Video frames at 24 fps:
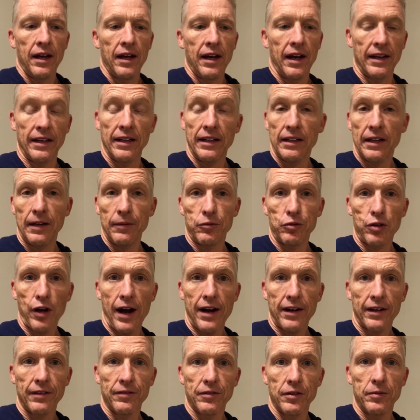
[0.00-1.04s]
I need to keep
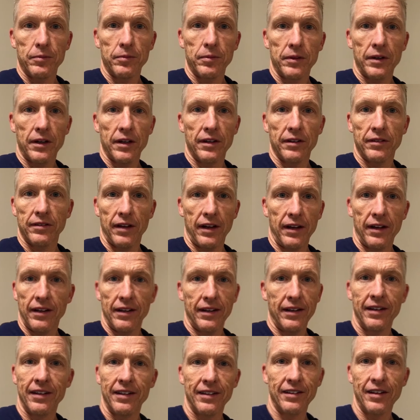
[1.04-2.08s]
track of them because I
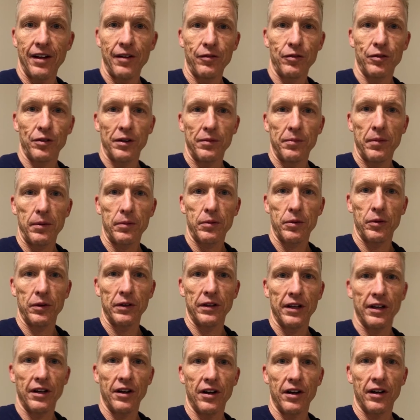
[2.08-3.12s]
never remember what
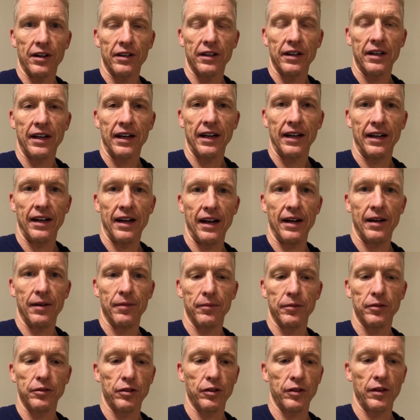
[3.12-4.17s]
they are um,
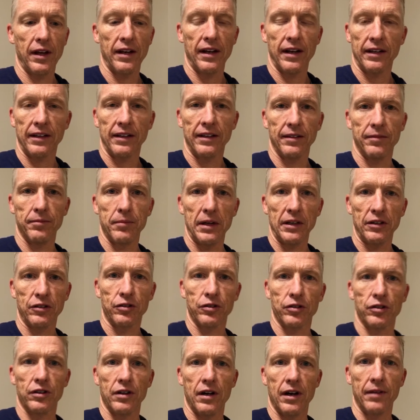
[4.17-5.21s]
so that I can make
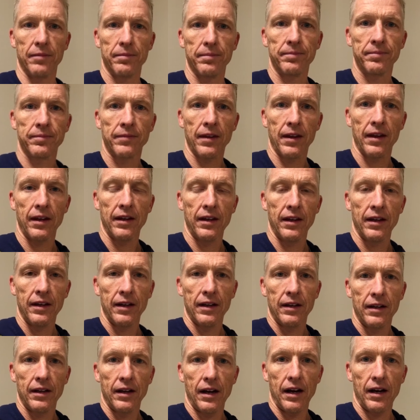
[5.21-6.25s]
sure I'm
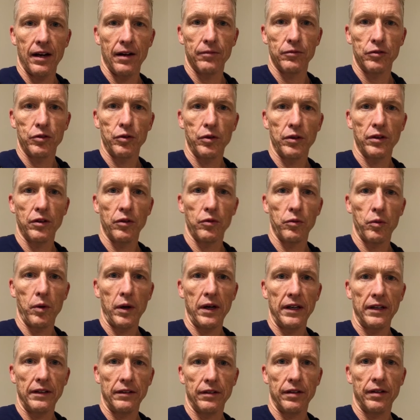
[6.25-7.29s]
um, doing the
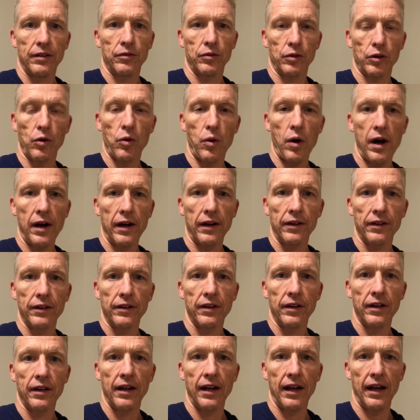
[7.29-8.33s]
weight
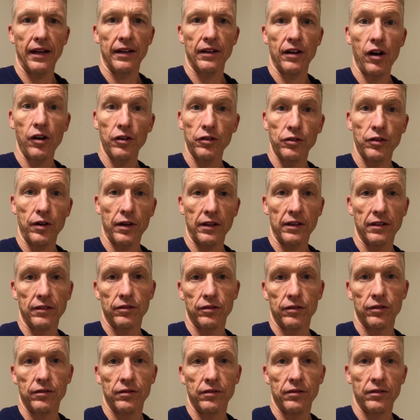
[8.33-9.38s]
required. And also I can,
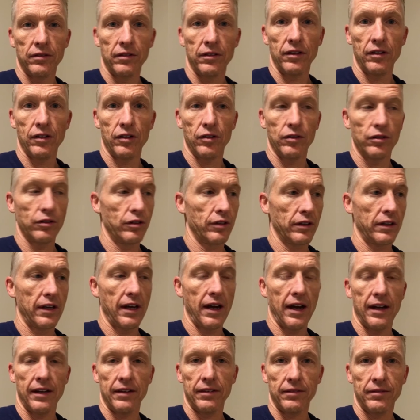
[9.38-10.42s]
you know, look
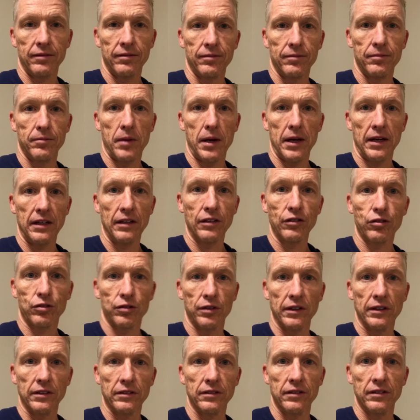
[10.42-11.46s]
at my
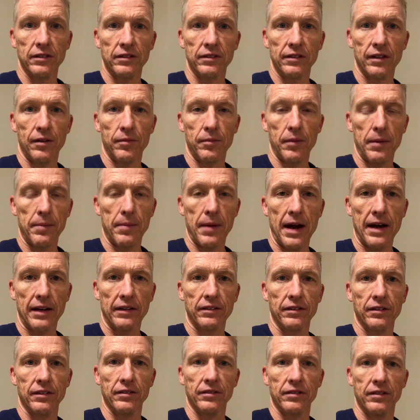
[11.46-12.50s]
increases on my
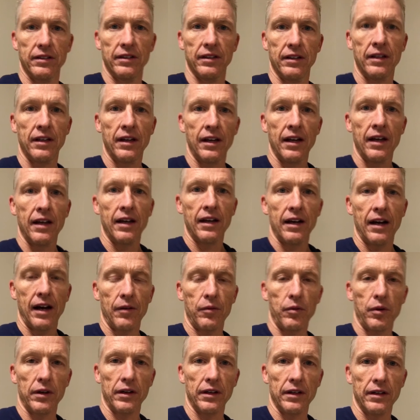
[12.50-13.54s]
maxes and I
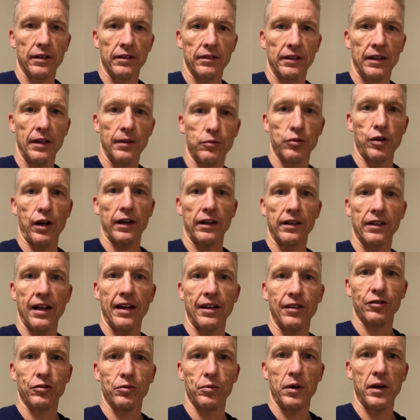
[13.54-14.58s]
want to keep track of that
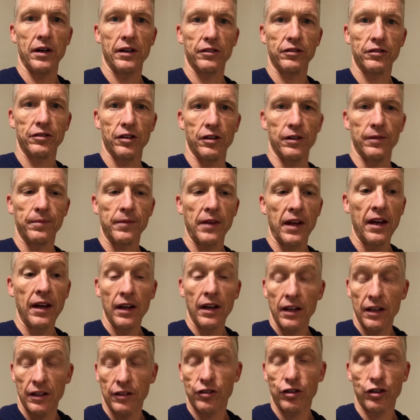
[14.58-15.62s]
as well. So
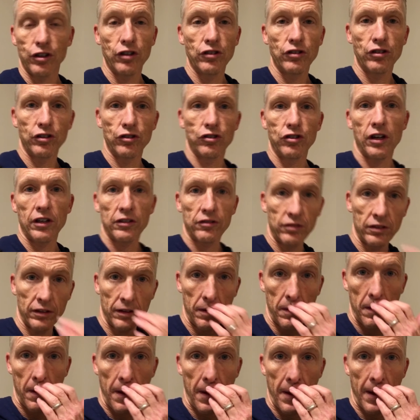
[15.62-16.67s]
it's a good
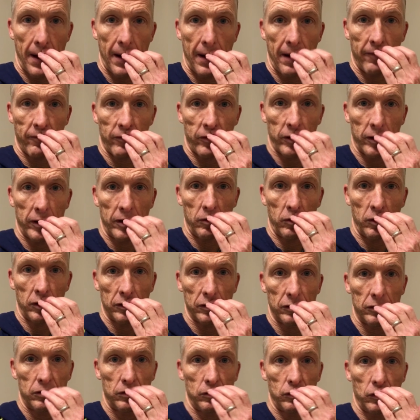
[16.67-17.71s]
suggestion um, for anyone
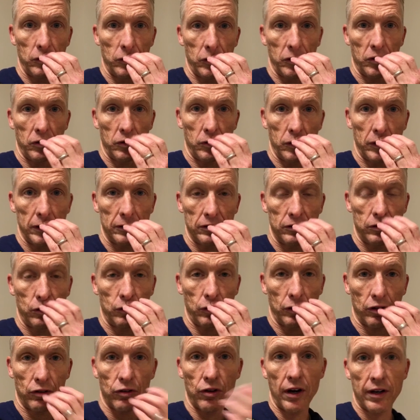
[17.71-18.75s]
who is
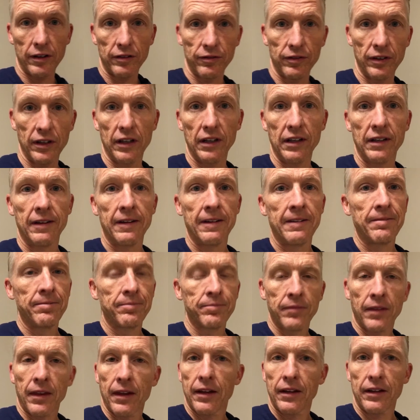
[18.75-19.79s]
doing CrossFit,
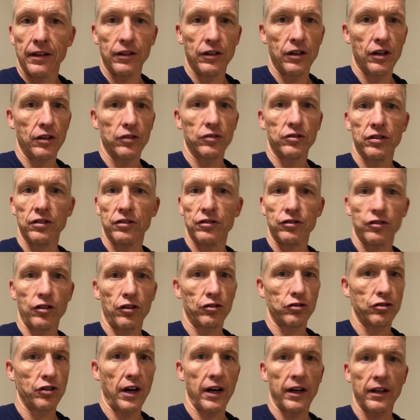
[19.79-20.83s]
you know, just
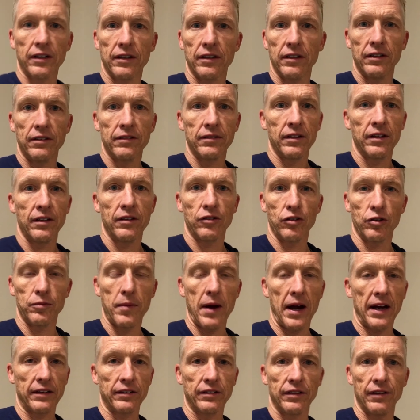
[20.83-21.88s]
start tracking your
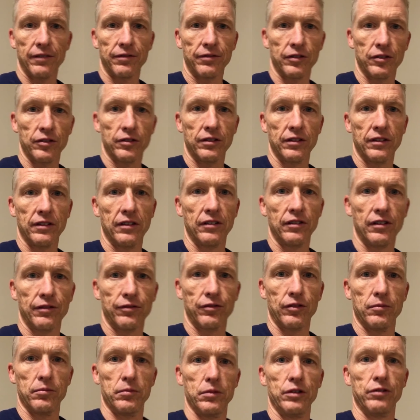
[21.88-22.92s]
max efforts and
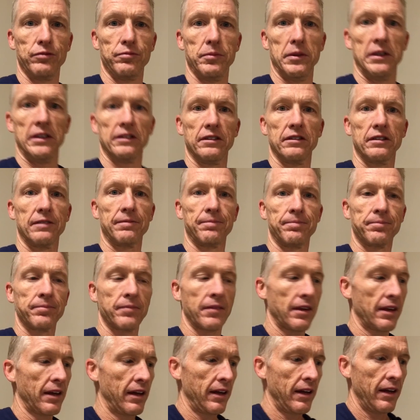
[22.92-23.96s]
different movements.
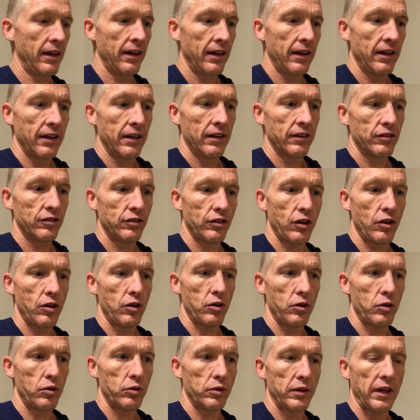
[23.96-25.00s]

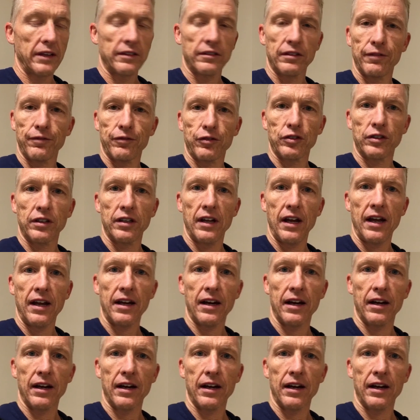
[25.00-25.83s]
So that's it for today.